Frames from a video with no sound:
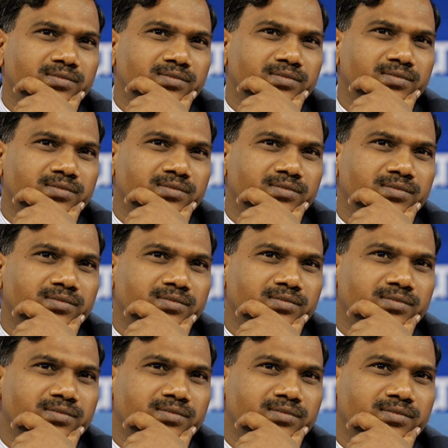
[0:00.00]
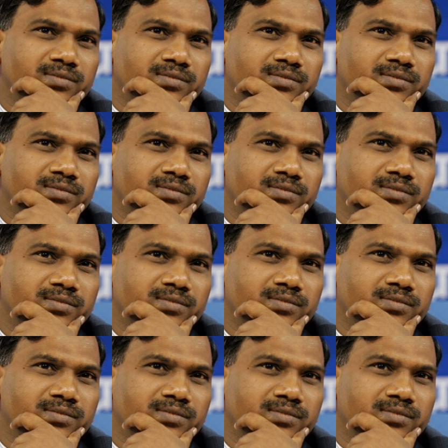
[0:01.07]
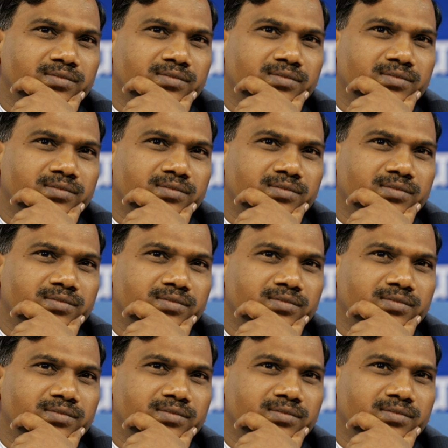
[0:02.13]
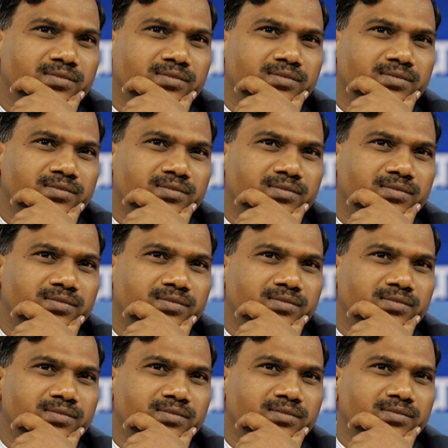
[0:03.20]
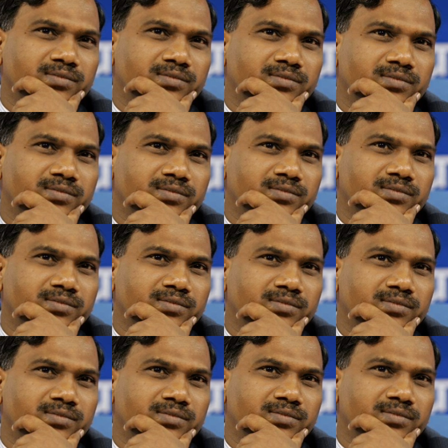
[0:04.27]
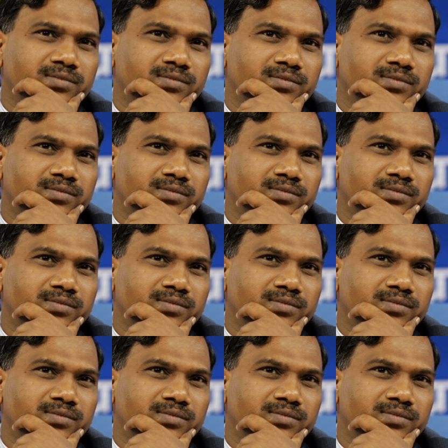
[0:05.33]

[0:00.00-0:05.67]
Nobody speaks.